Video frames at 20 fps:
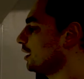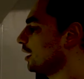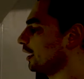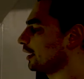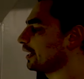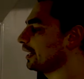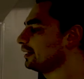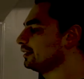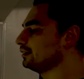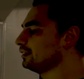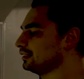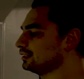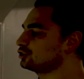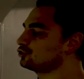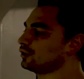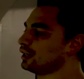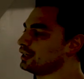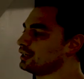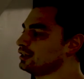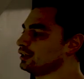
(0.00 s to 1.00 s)
Again, this
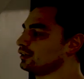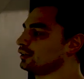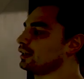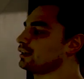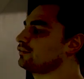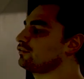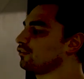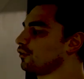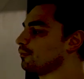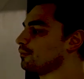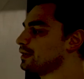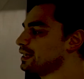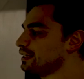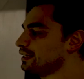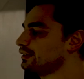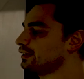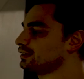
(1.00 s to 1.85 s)
right here, like for me,